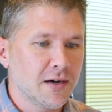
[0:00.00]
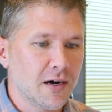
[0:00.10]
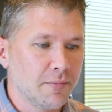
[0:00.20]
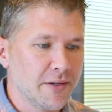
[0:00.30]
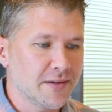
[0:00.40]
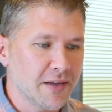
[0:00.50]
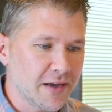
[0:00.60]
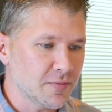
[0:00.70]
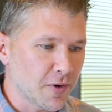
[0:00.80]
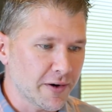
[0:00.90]
In
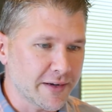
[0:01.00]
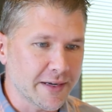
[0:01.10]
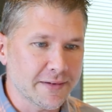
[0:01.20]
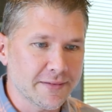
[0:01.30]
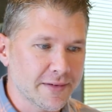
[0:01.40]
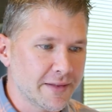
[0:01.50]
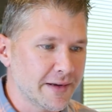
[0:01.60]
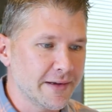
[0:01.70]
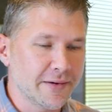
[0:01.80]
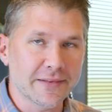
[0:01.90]
today's market,
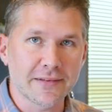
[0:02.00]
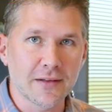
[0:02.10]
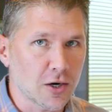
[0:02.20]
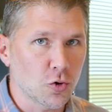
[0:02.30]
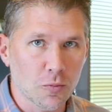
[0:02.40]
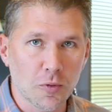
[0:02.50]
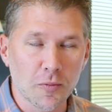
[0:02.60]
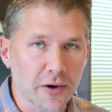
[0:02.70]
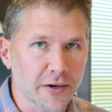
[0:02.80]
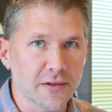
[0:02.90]
they know it's not a normal
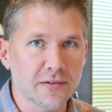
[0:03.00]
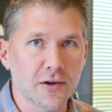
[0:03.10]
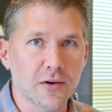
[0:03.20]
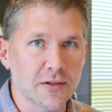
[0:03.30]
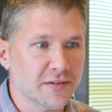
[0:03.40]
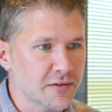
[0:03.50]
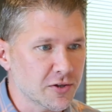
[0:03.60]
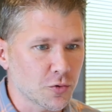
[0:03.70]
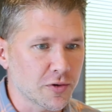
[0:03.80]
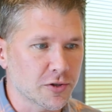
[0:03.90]
market, so at least in the
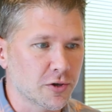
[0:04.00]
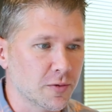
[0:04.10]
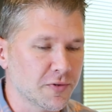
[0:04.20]
short term.